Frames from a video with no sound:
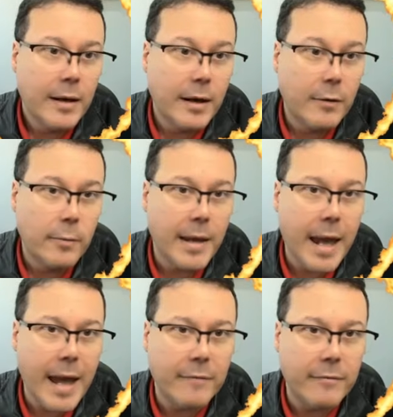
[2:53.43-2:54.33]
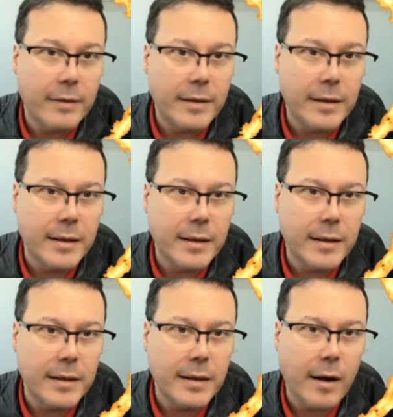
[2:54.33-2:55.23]
We have
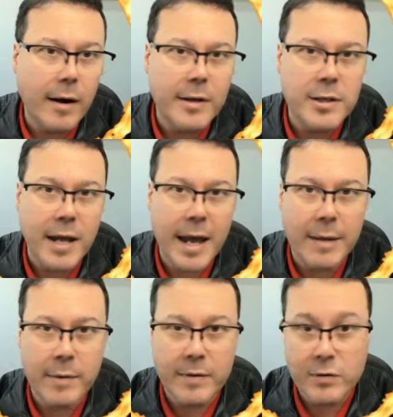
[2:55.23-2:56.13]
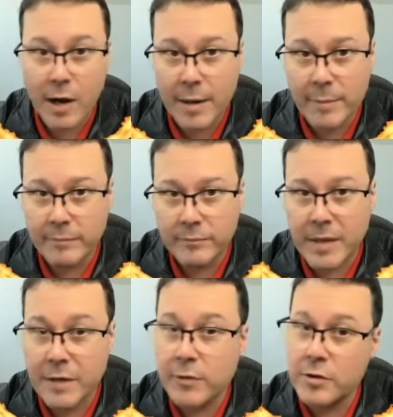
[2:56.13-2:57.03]
the Archenemy's Charm
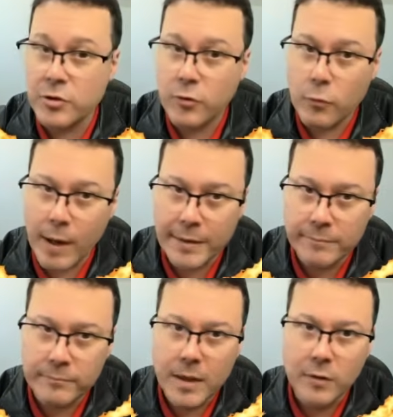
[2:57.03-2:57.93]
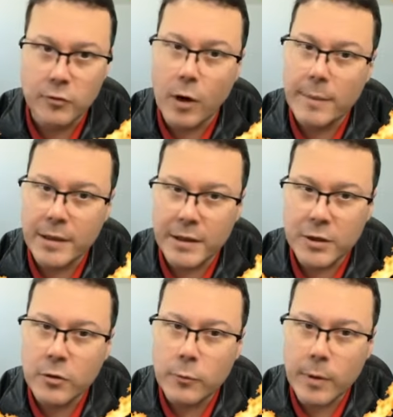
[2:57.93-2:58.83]
that you can choose one. Normally
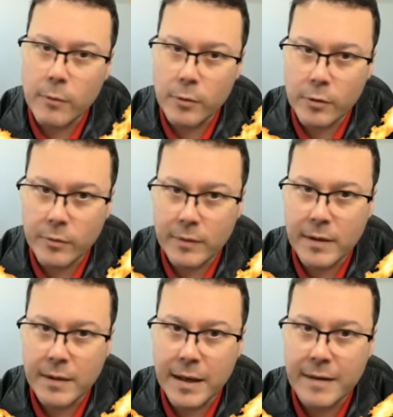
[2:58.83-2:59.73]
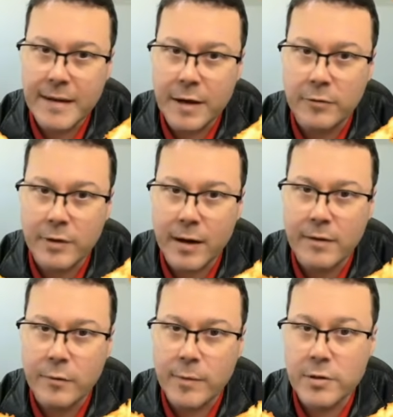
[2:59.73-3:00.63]
you will use the exile
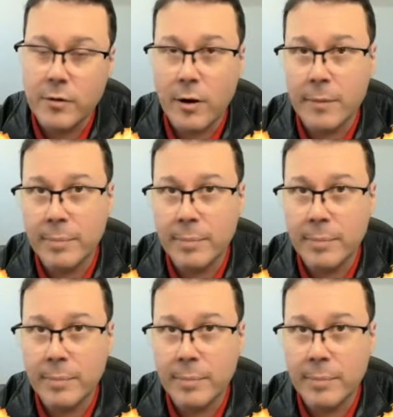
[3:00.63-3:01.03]
target creature or